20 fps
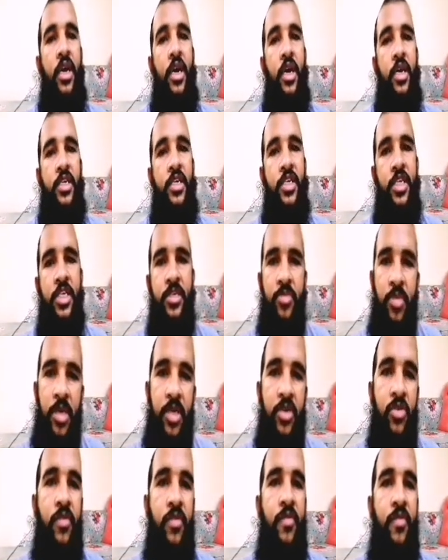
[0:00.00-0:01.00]

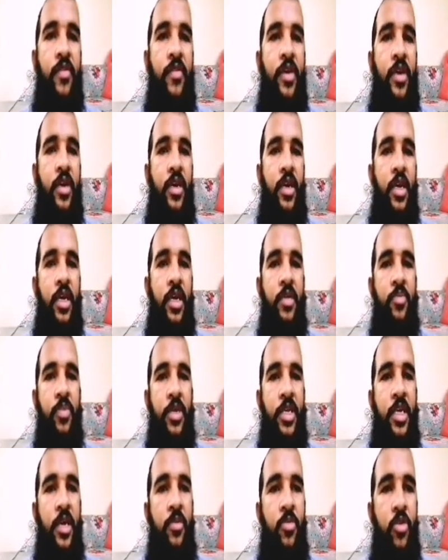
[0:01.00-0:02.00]
treatment of
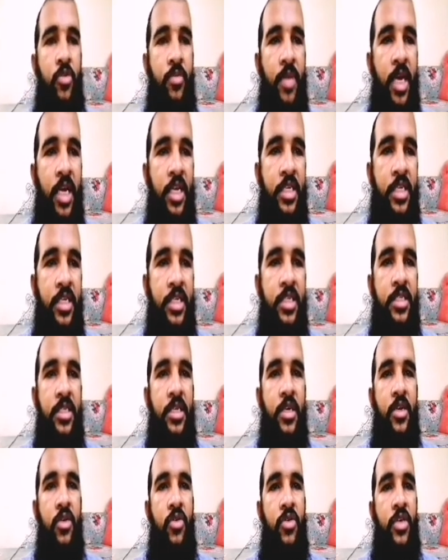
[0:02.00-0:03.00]
lipid abnormalities
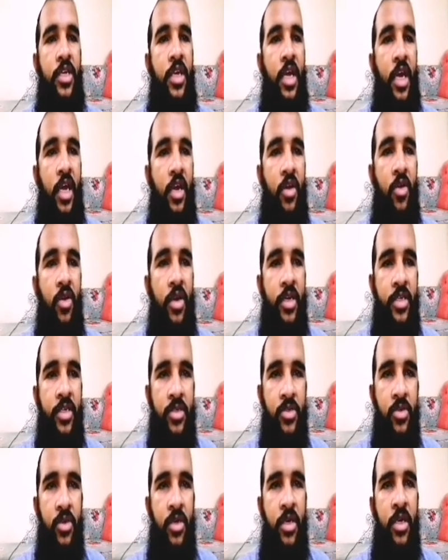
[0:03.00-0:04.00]
including high
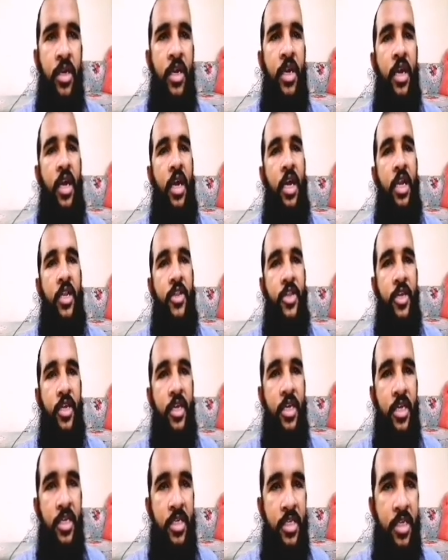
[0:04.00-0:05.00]
cholesterol, healthy
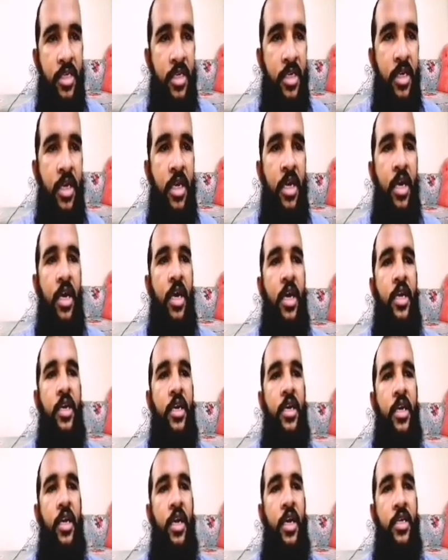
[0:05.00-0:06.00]
eating,
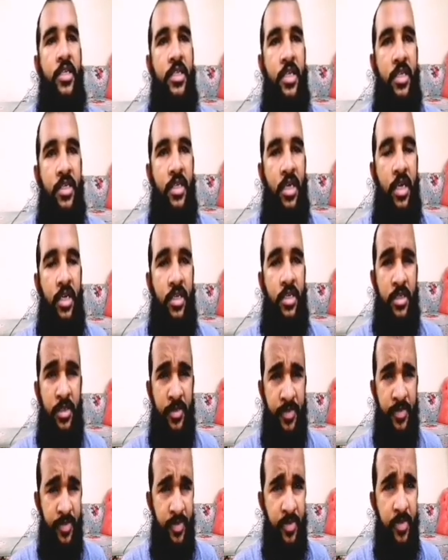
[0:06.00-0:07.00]
and exercise.
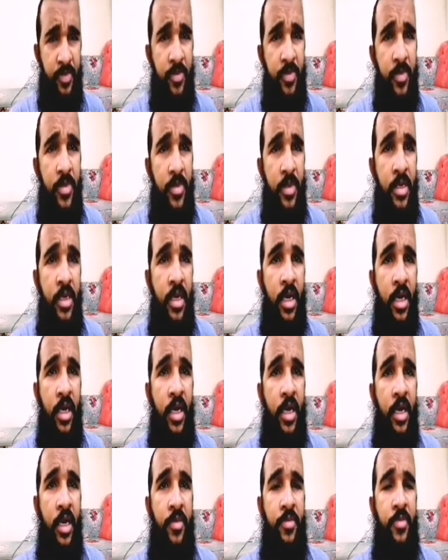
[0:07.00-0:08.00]

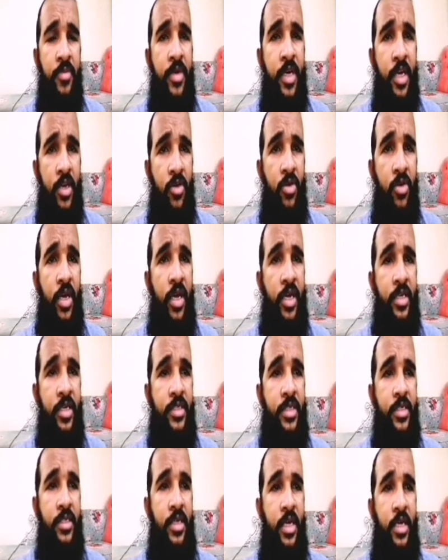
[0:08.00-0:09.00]
Regular
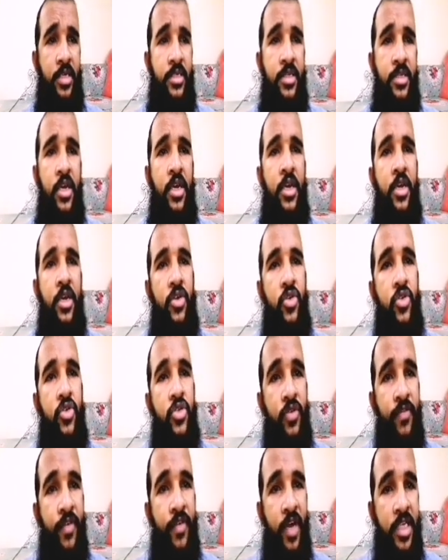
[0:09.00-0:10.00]
exercise, use
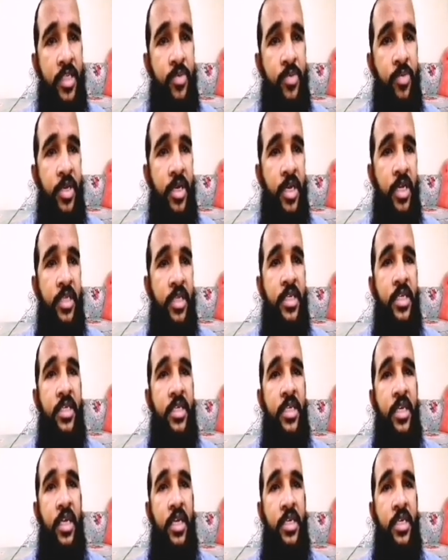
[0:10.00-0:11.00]
of aspirin and
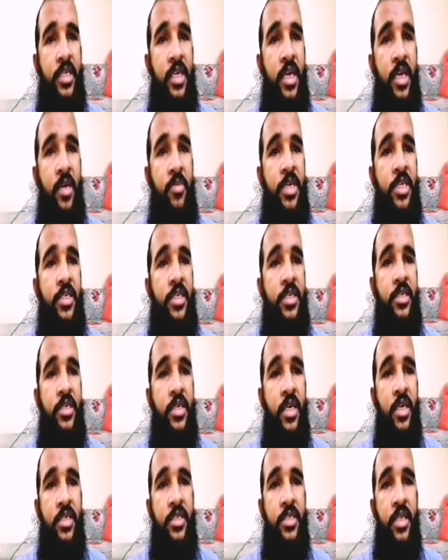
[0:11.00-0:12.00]
certain anti-diabetic
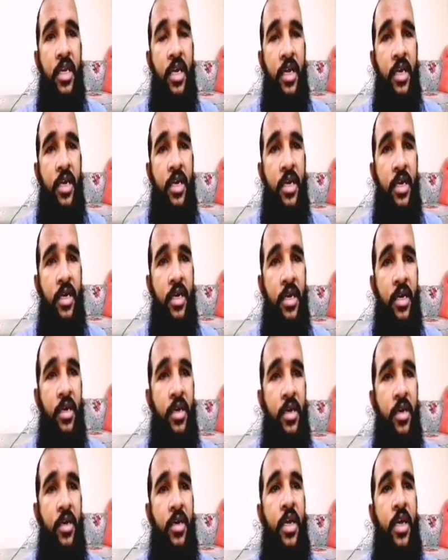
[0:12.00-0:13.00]
drugs like
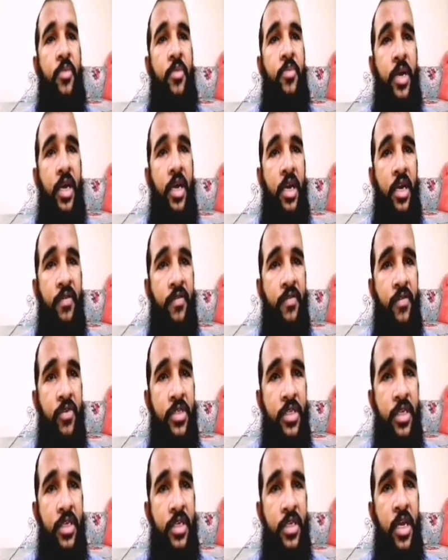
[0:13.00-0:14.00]

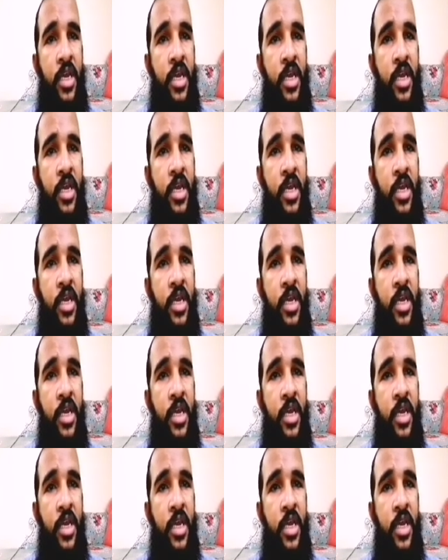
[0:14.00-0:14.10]
empagliflozin